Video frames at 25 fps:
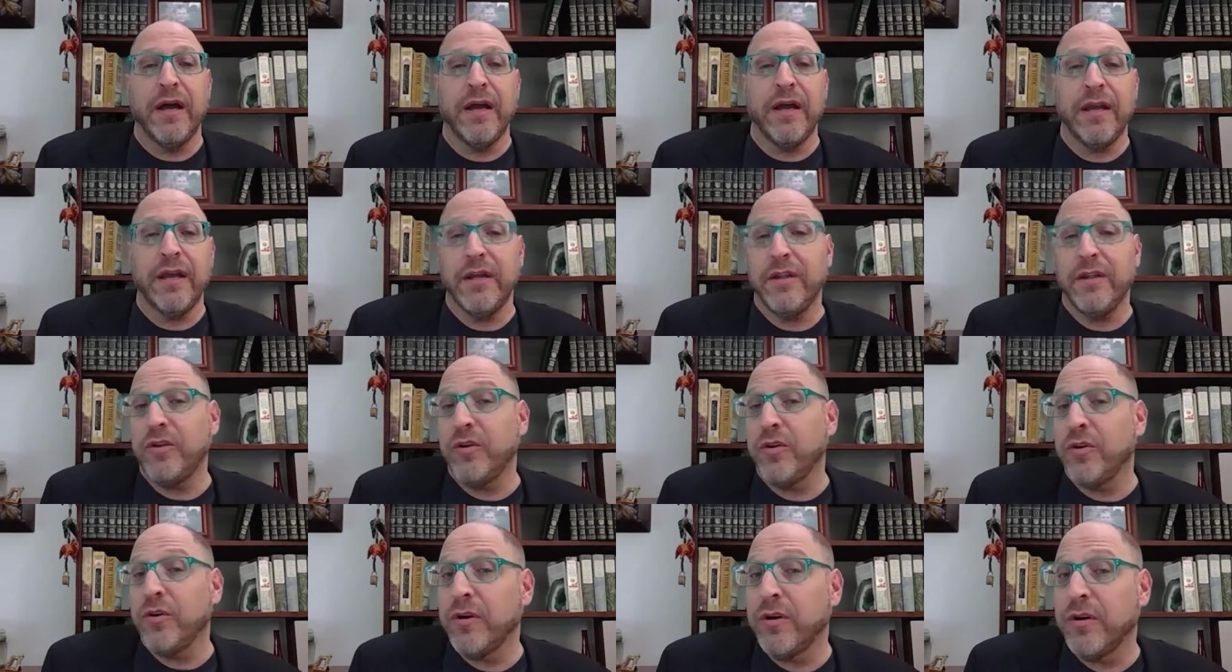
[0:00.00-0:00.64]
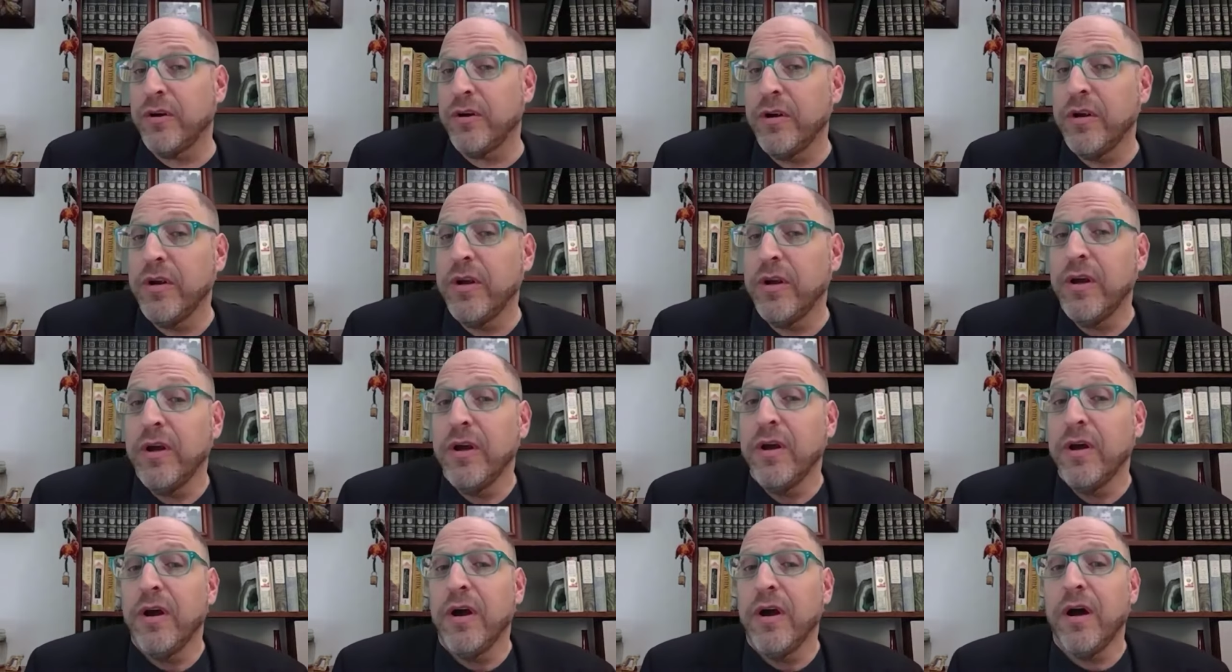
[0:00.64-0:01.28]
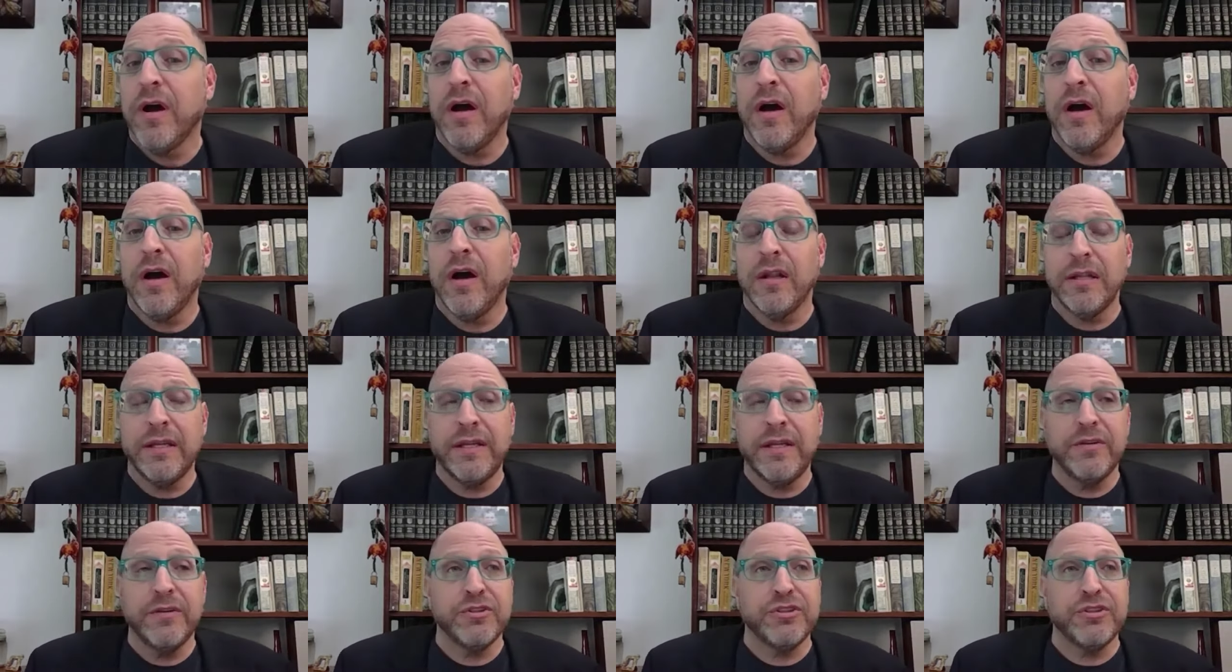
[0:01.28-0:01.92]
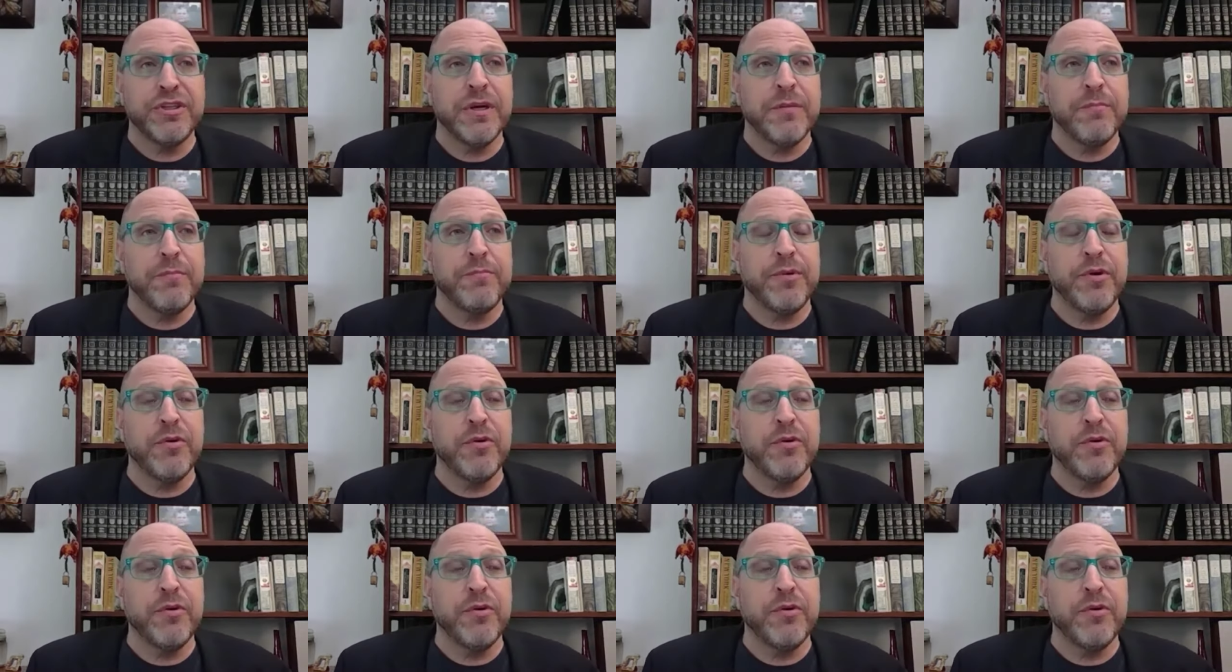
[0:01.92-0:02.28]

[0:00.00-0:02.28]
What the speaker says: in your leadership